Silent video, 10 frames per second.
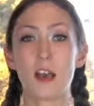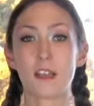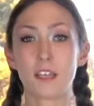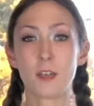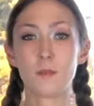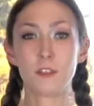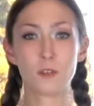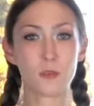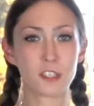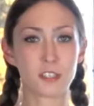I came to the
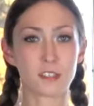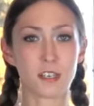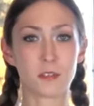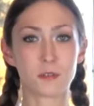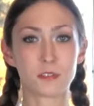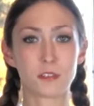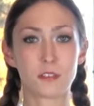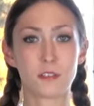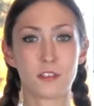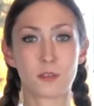witch's house.
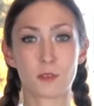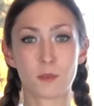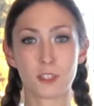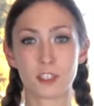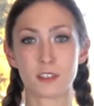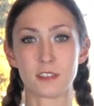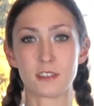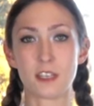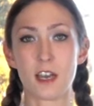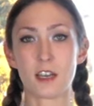There were witches
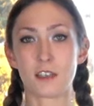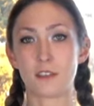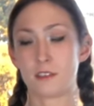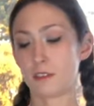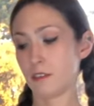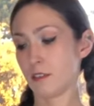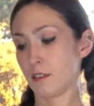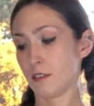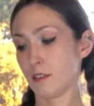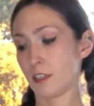inside.
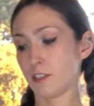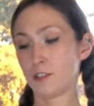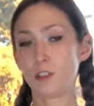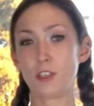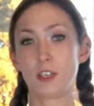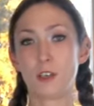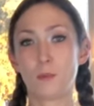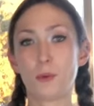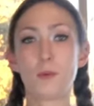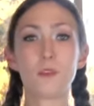They stood in a
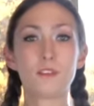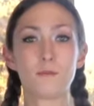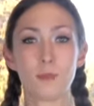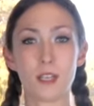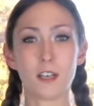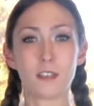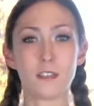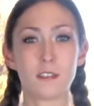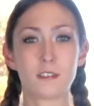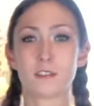pool of blood,
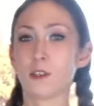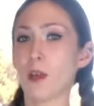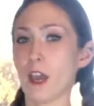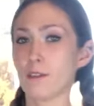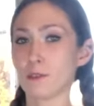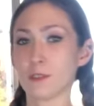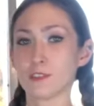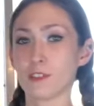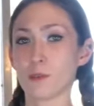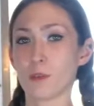so heavy
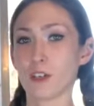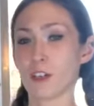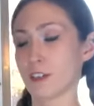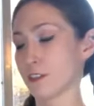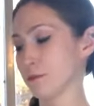was their work.